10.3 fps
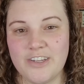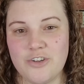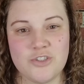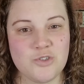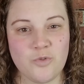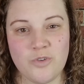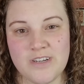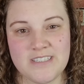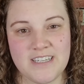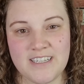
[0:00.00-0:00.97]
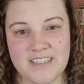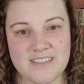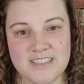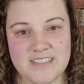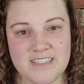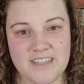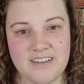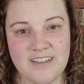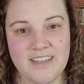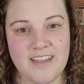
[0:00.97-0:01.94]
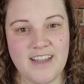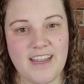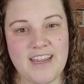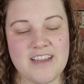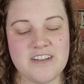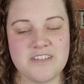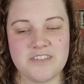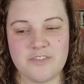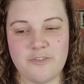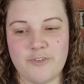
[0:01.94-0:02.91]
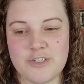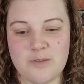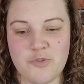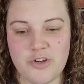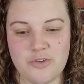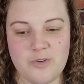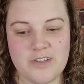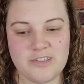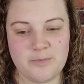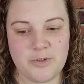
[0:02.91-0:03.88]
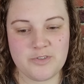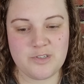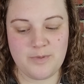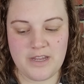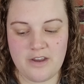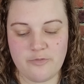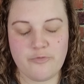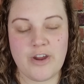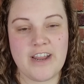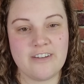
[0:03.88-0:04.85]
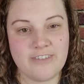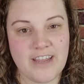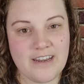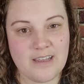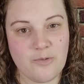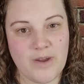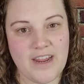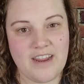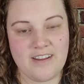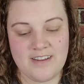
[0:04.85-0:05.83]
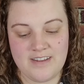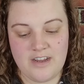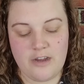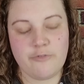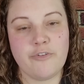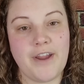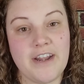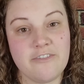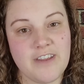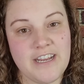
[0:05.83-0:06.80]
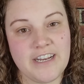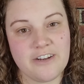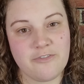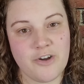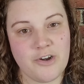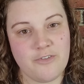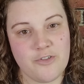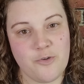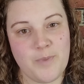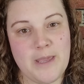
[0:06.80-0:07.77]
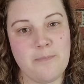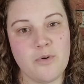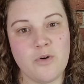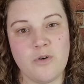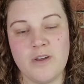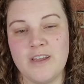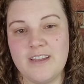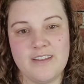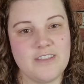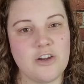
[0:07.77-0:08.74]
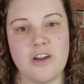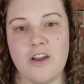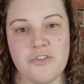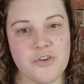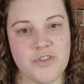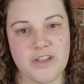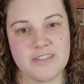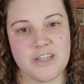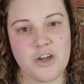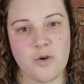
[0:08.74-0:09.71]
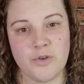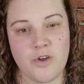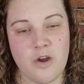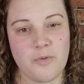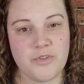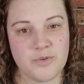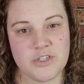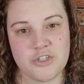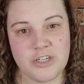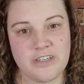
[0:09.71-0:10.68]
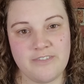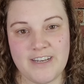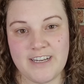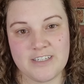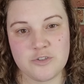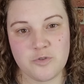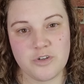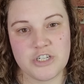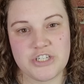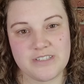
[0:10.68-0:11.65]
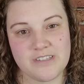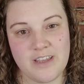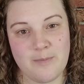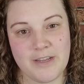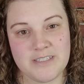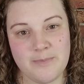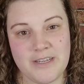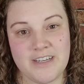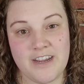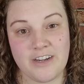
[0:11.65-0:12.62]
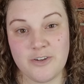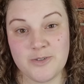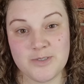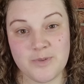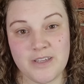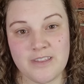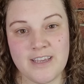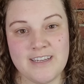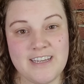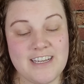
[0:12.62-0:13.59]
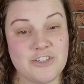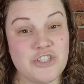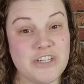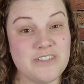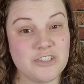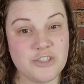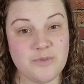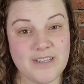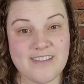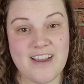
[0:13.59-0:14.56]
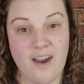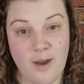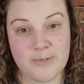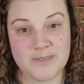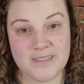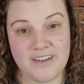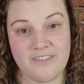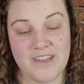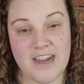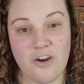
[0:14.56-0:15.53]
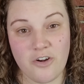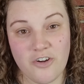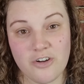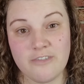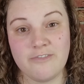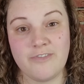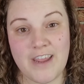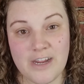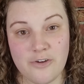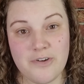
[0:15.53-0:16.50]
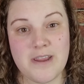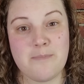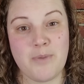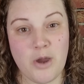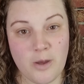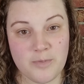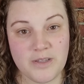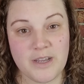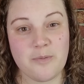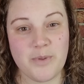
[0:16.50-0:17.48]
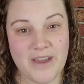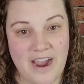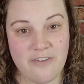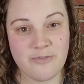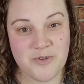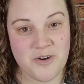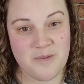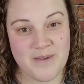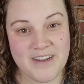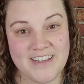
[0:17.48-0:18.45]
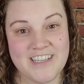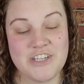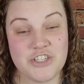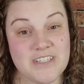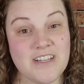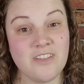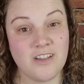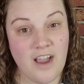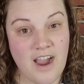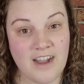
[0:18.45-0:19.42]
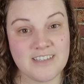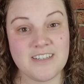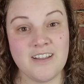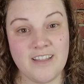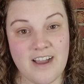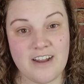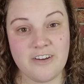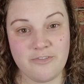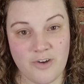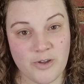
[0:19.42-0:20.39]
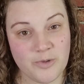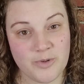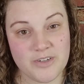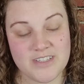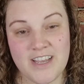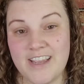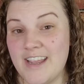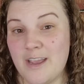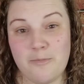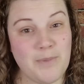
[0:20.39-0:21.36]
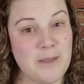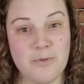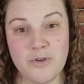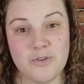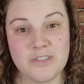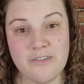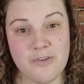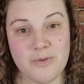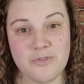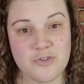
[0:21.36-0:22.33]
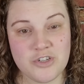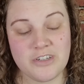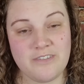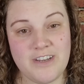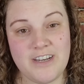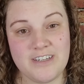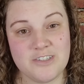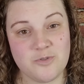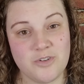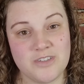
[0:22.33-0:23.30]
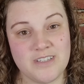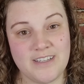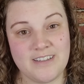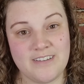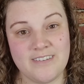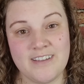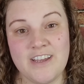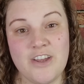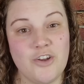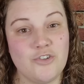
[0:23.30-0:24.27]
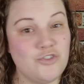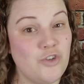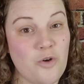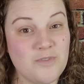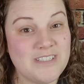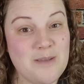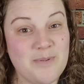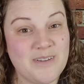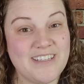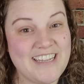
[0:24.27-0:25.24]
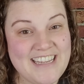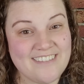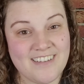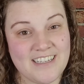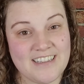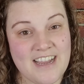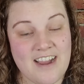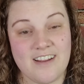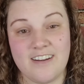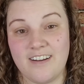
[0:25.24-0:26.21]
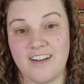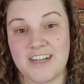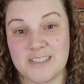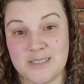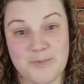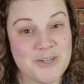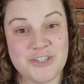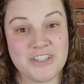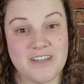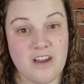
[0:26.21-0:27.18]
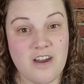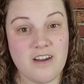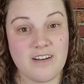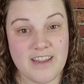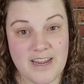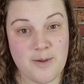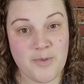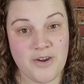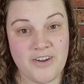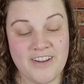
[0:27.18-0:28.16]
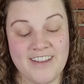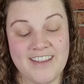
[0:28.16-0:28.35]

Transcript: Your story's inconsistent and for someone who is supposed to be afraid of gaining weight, afraid of eating in front of other people, there are other things that go along with the restrictive eating disorder she's claiming to be diagnosed with. And she's doing the opposite of that on her very public platform. She has a lot, a lot of followers. And people who suffer with restrictive eating disorders like this don't typically eat like that, especially not on camera.